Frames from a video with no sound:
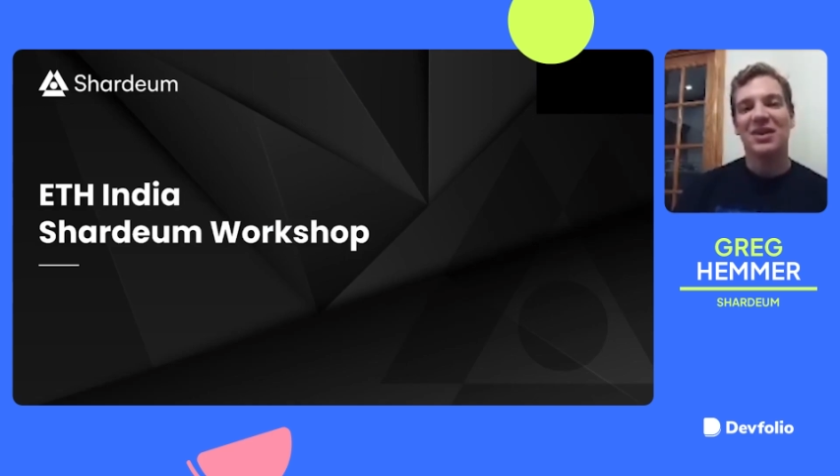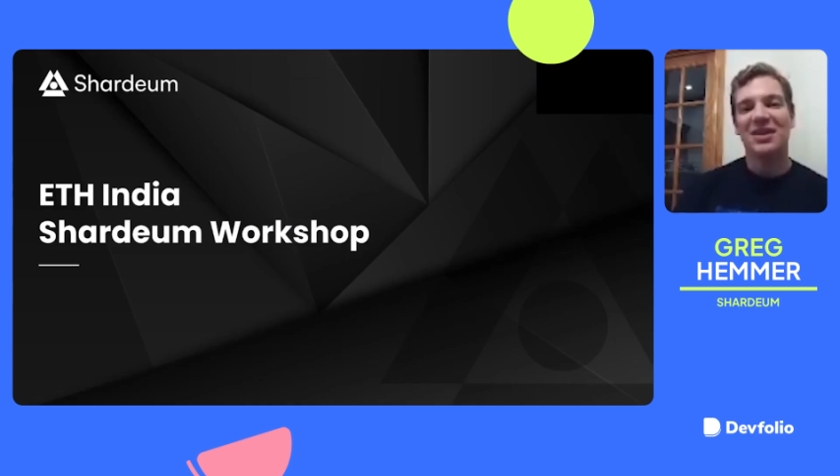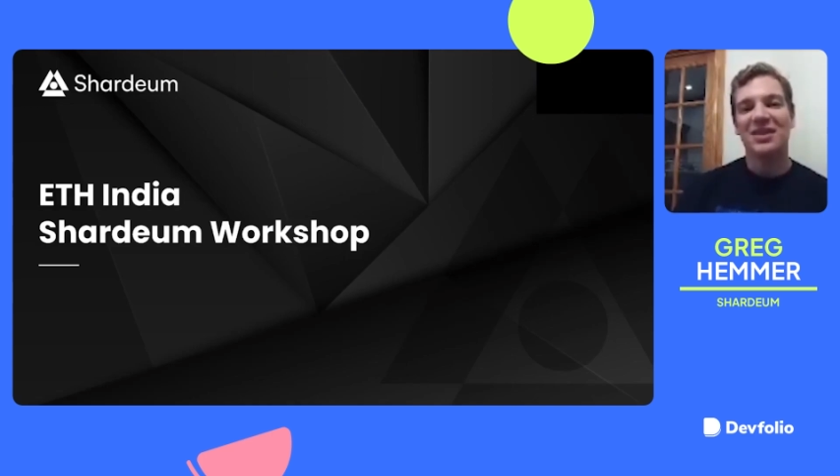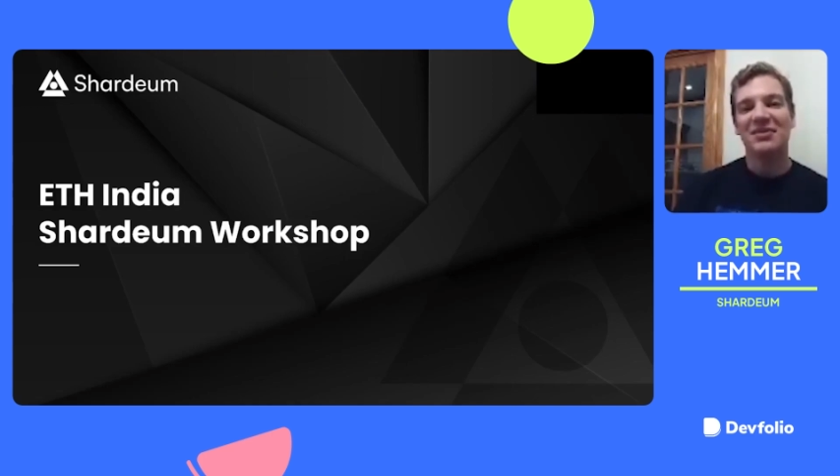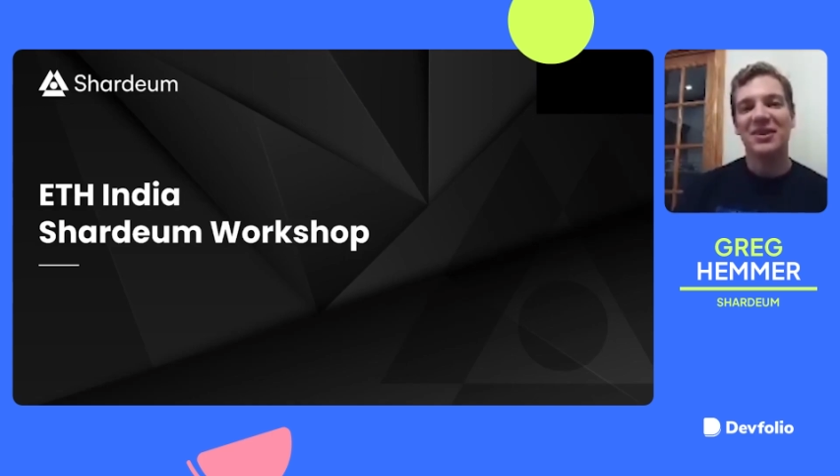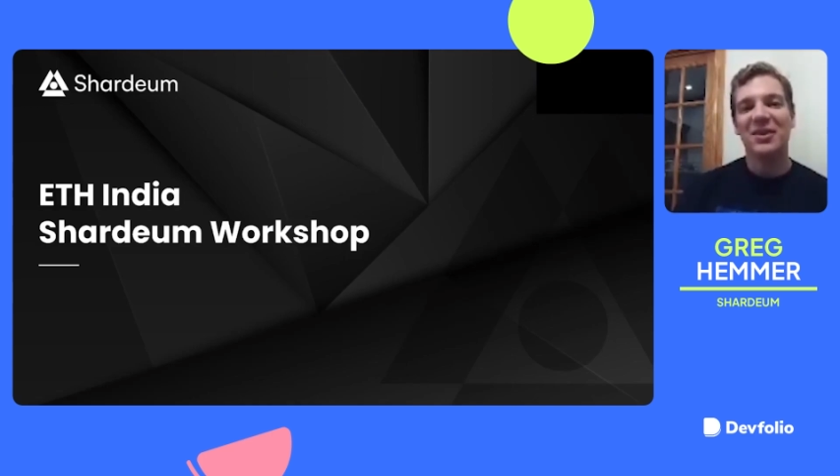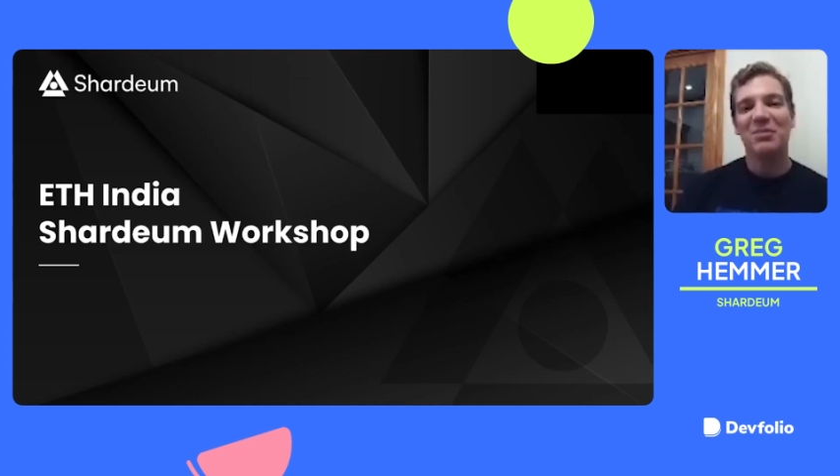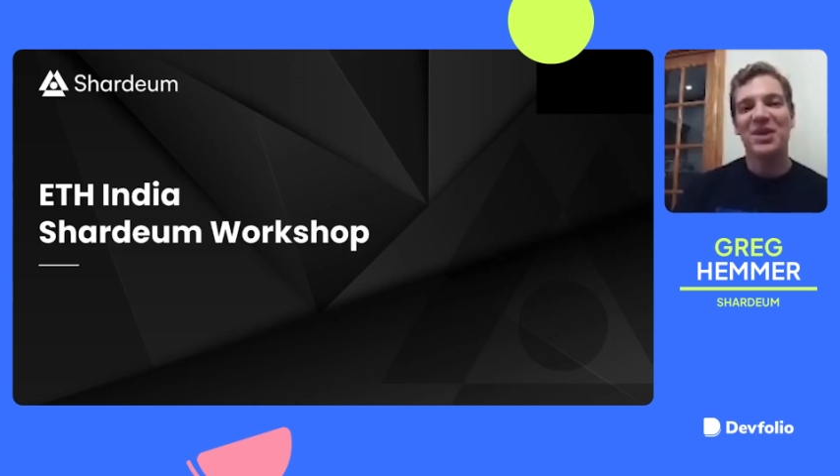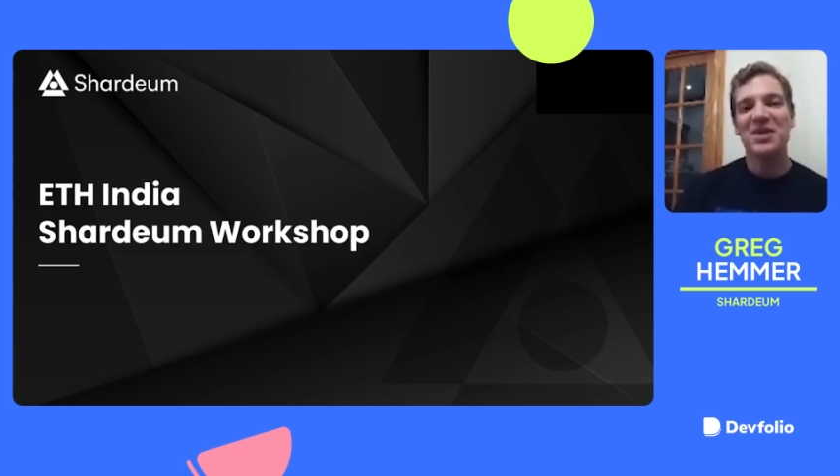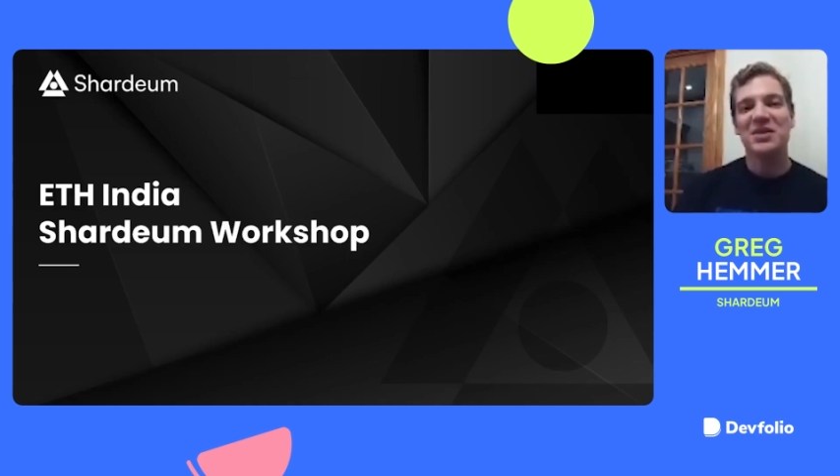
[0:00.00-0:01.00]
an
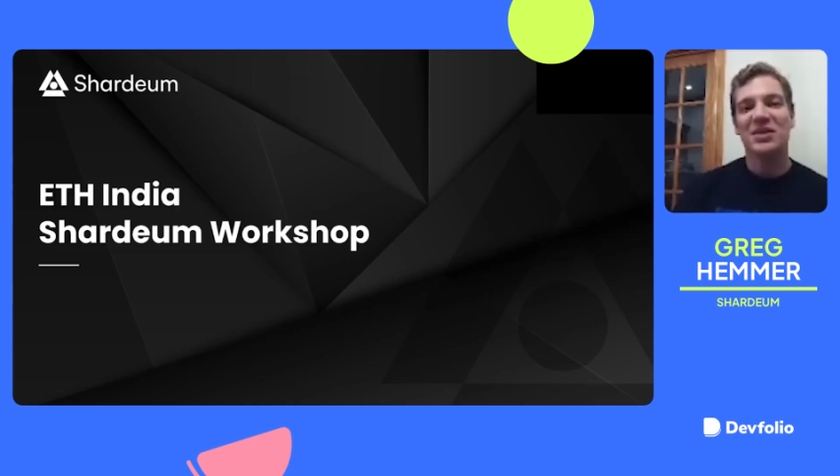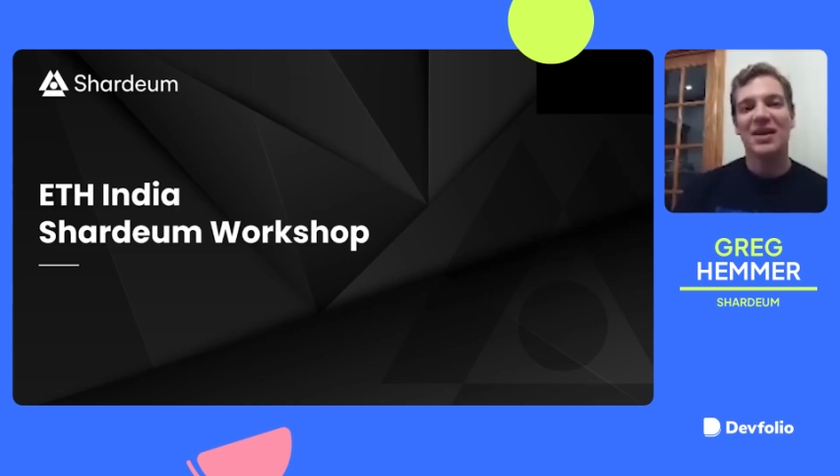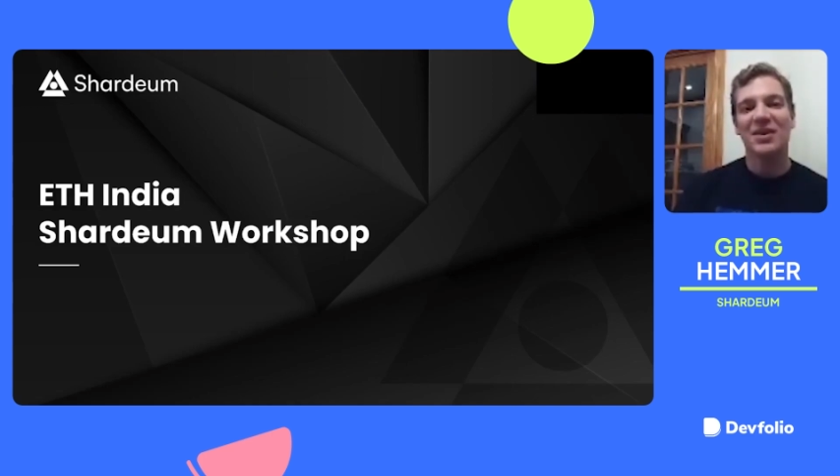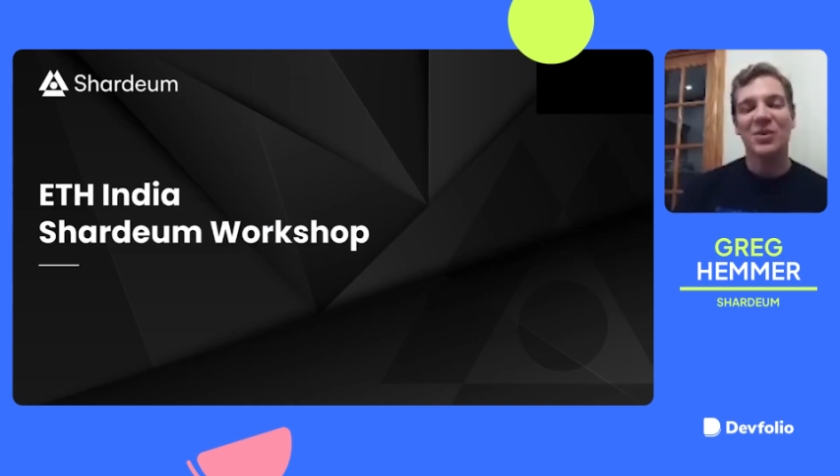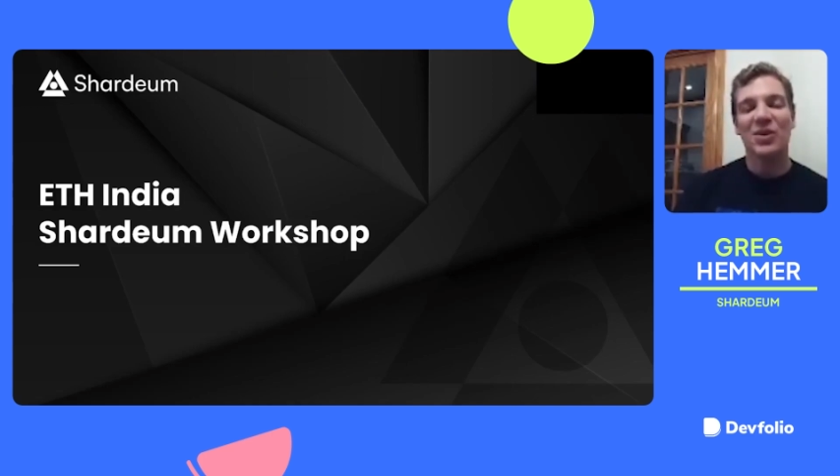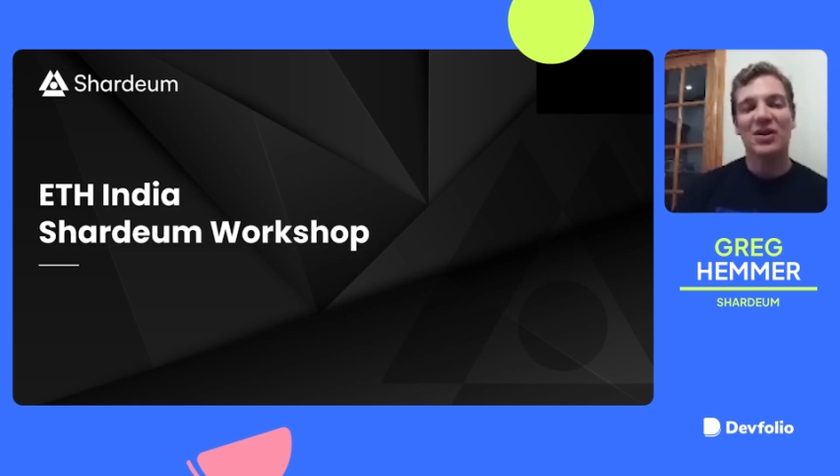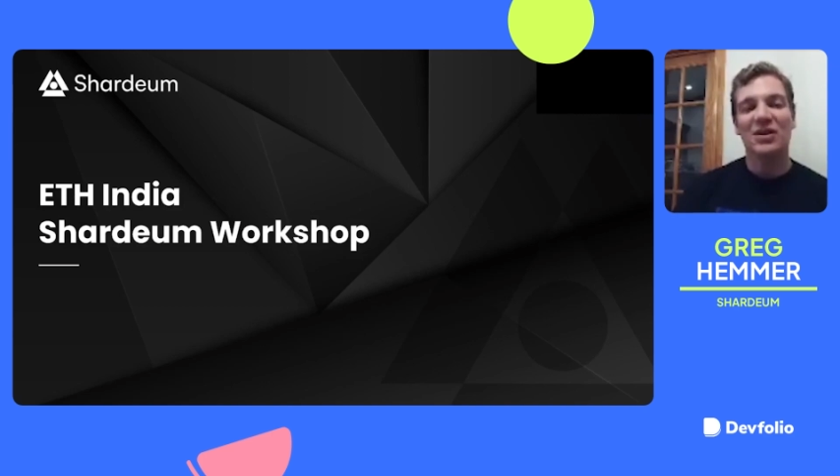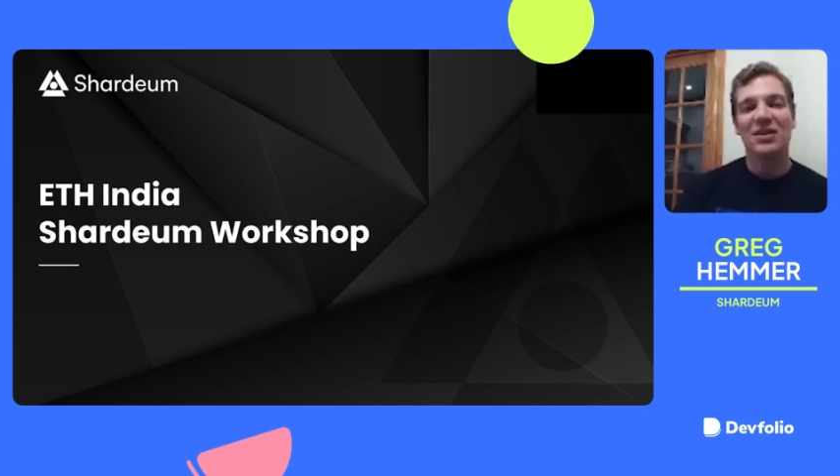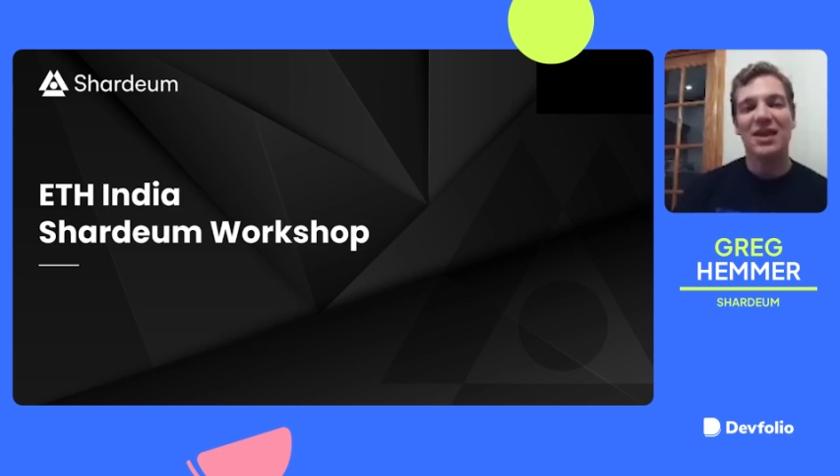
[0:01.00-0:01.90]
EVM-based layer 1